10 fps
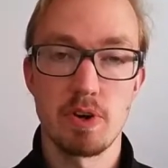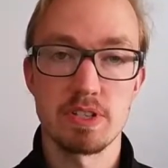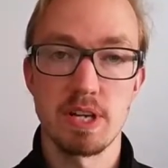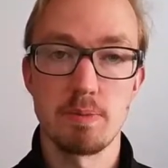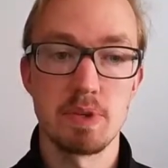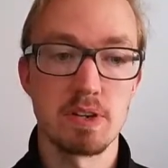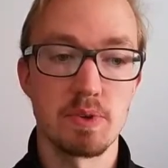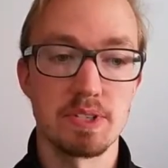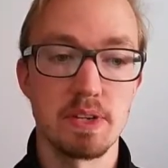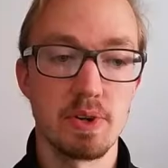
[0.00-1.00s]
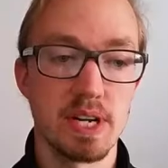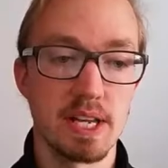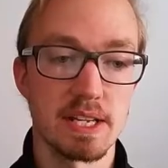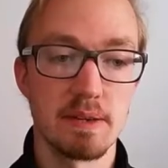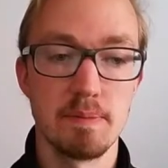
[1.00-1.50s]
for example, a criteria
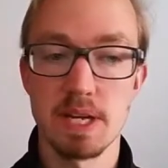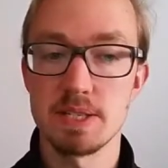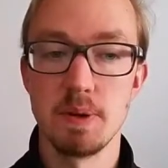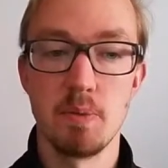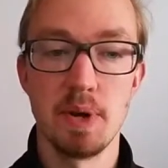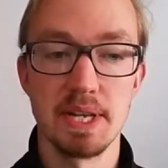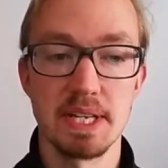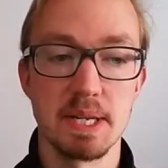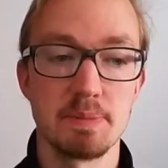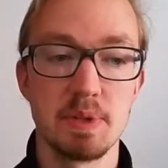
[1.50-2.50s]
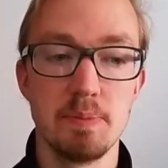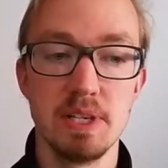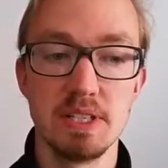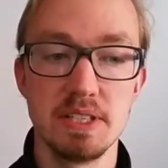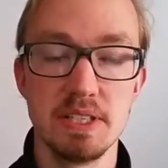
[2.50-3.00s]
like maximum weight,
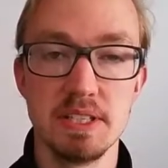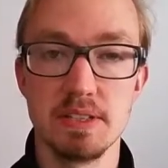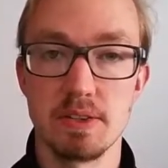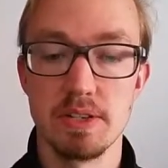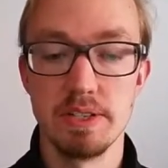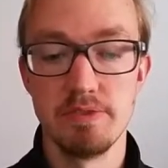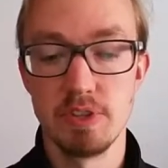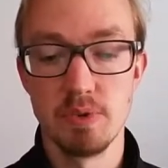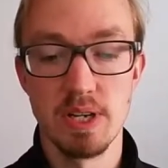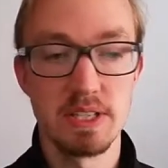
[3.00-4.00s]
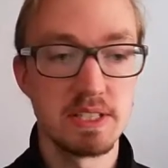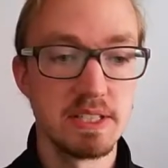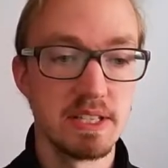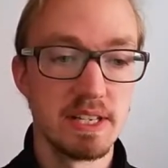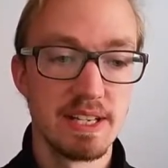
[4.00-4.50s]
adaptability or
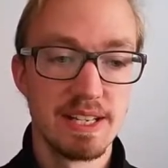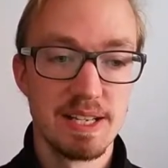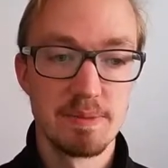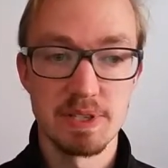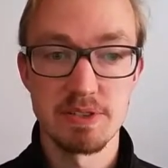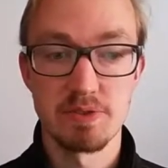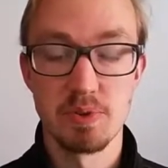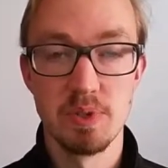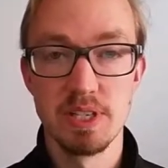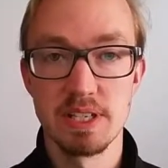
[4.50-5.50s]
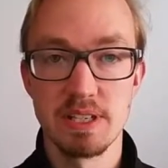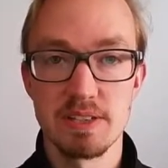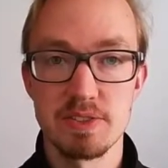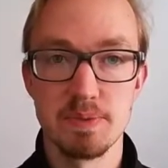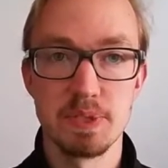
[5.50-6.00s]
individuality, passive cooling,
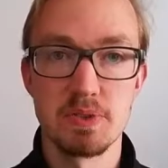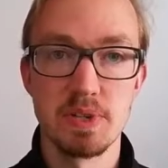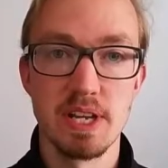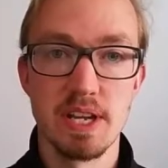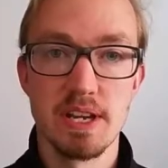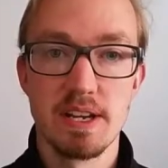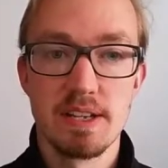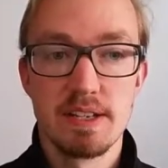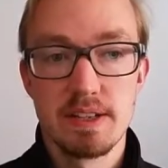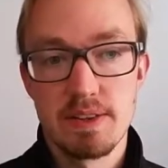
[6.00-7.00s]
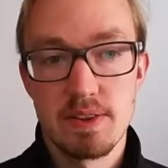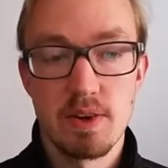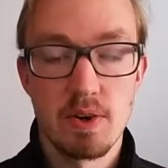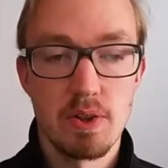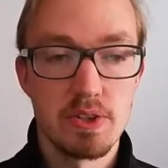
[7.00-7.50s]
symmetry,
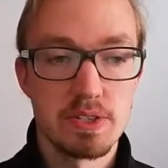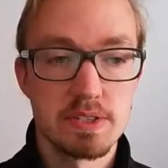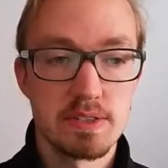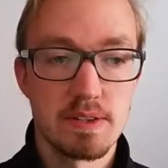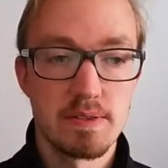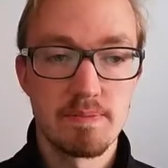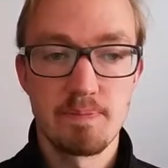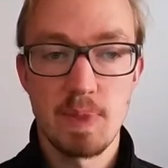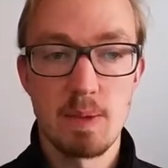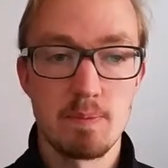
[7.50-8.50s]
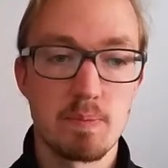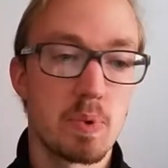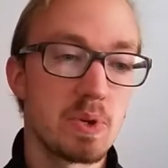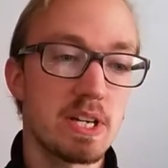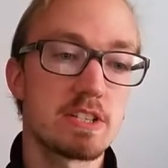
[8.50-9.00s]
all this.
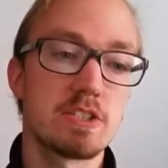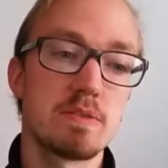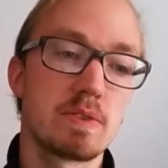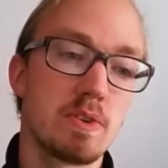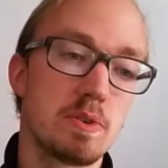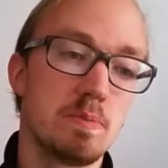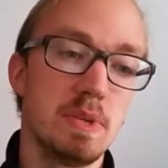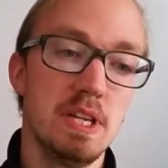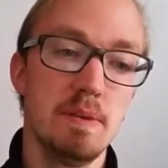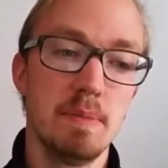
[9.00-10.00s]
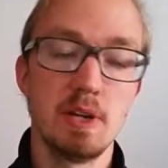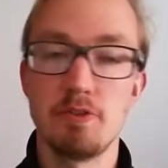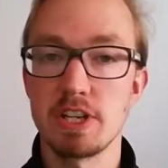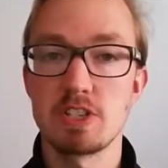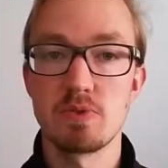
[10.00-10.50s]
Production could be
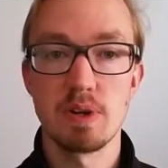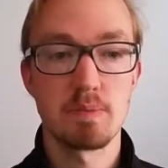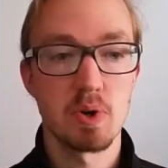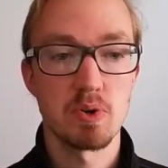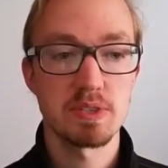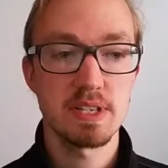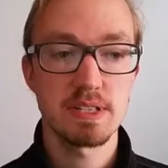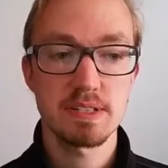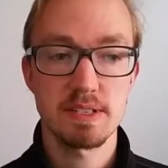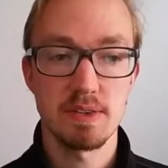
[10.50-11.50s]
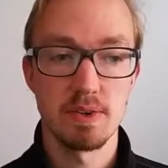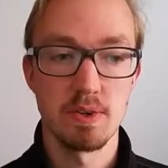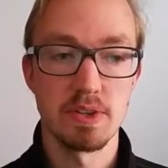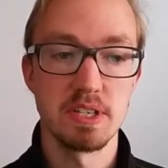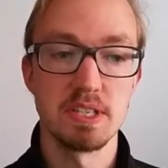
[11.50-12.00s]
manufacturing process
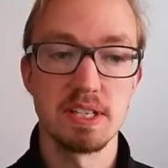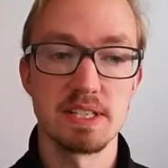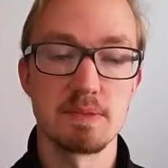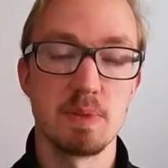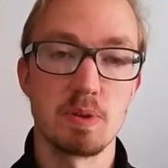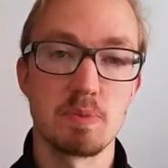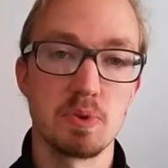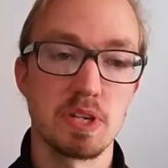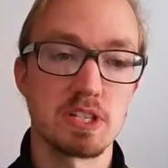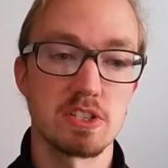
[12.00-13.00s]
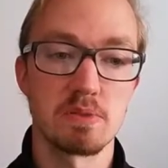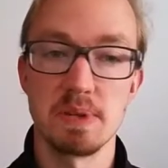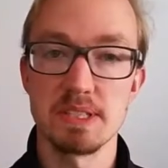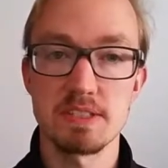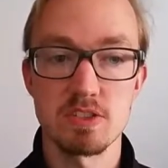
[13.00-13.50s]
or the details about production
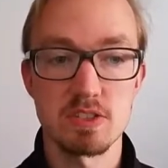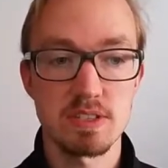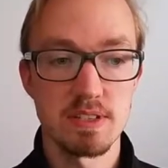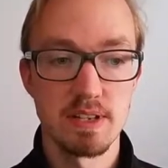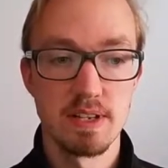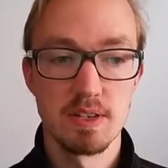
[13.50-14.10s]
questions.